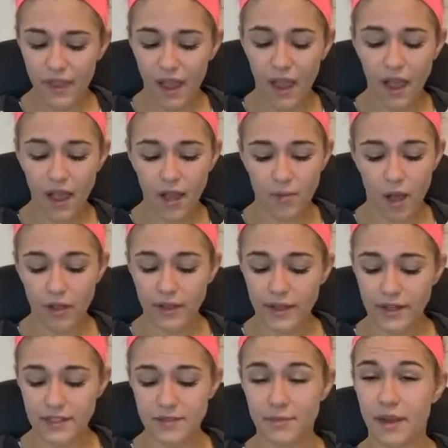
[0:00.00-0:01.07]
Um, I'll
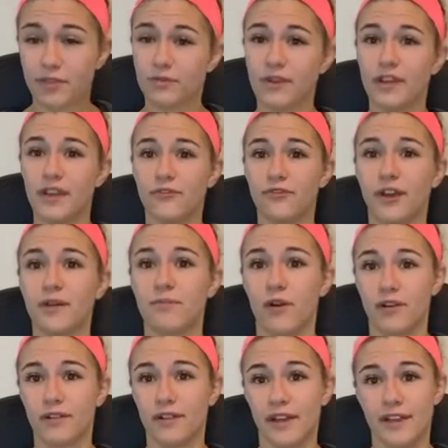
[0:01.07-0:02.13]
get into my three fight
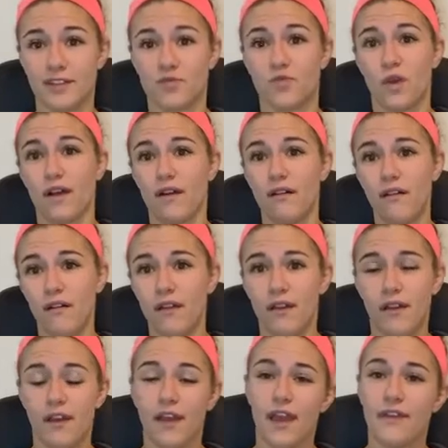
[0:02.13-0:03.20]
parlay as well.
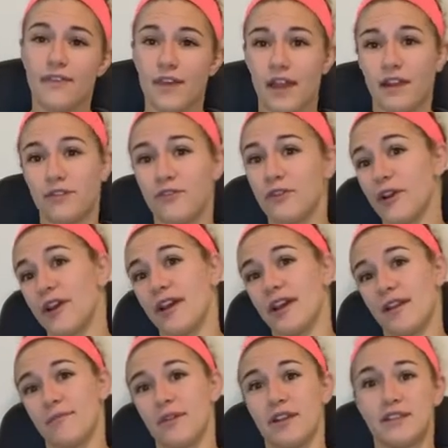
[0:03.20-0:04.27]
And then at the very
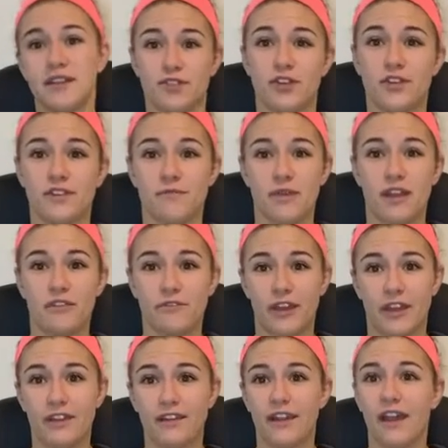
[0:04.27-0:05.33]
end, I'm going to touch on the main
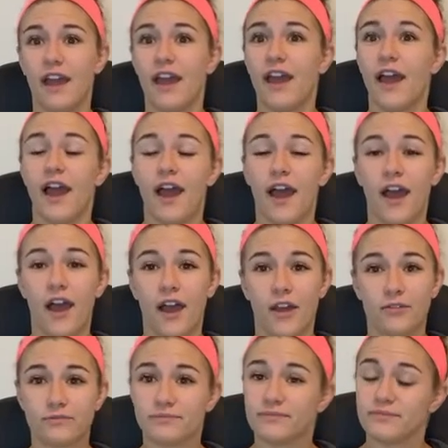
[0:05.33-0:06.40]
event.
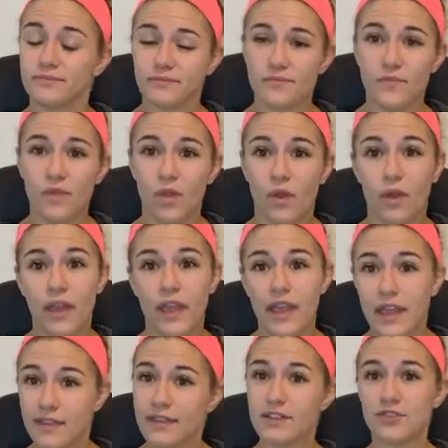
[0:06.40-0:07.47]
Um,
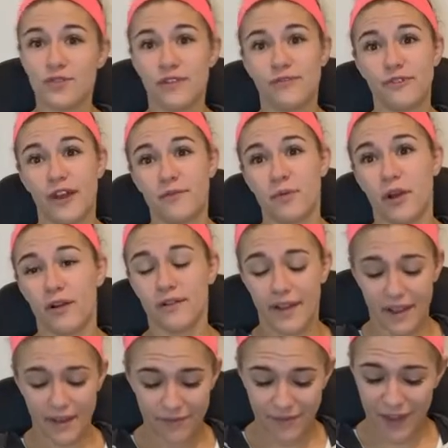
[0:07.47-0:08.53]
in this three fight
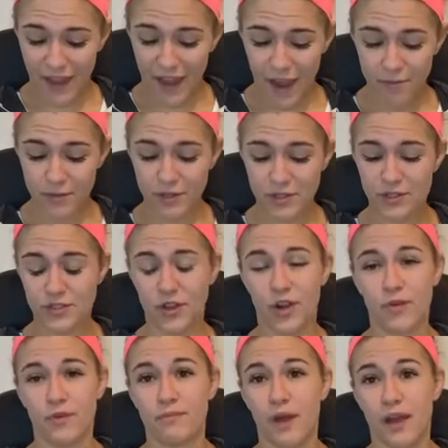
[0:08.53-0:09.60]
parlay, I'm going to
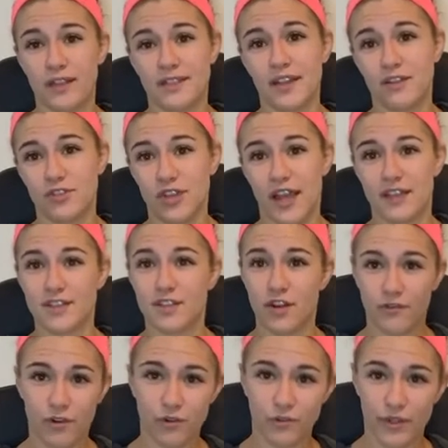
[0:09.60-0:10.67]
start with Montel Jackson
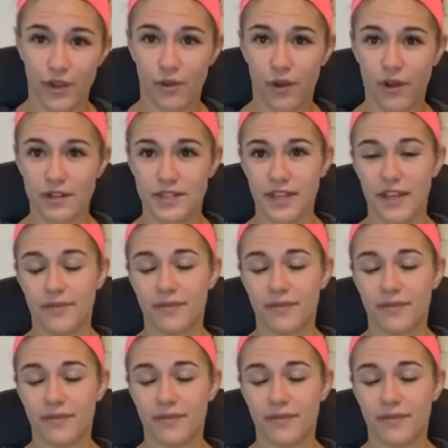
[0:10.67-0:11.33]
over Julio Arce.